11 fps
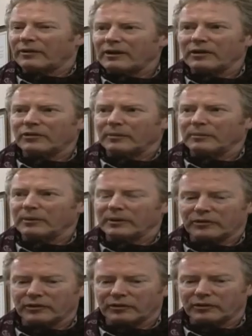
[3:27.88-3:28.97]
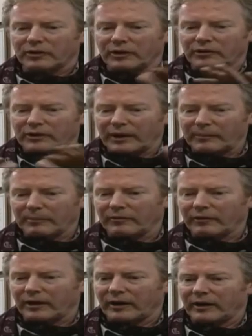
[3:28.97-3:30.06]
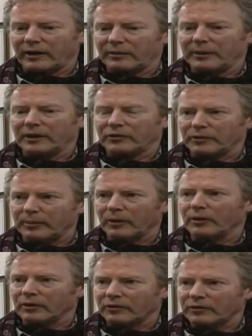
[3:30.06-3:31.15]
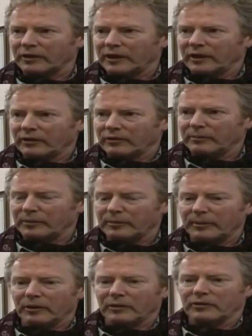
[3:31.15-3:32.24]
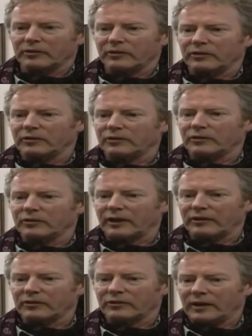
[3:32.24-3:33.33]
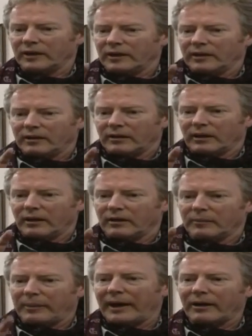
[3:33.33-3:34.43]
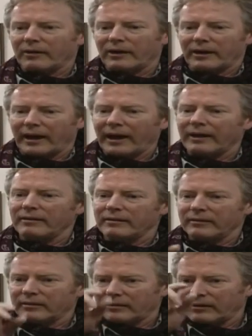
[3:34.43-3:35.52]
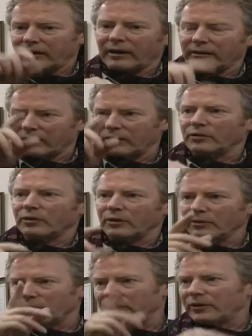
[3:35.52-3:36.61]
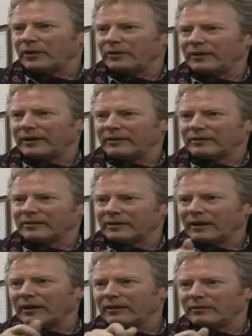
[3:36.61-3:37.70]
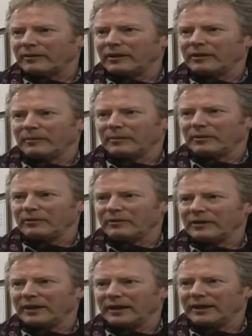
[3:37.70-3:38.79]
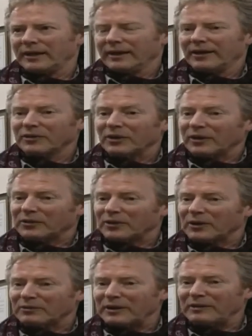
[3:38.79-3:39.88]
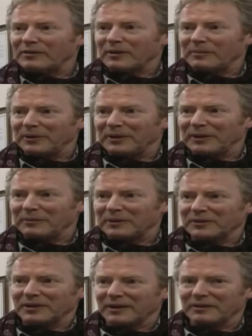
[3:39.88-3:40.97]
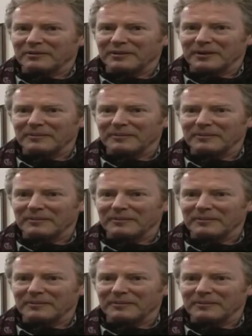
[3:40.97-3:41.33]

very simple. It's just it's an amplifier and mixer box, simple box that just has the power and the controls, you know, and it's kind of idiot-proof really. It's got a reverb unit, which kind of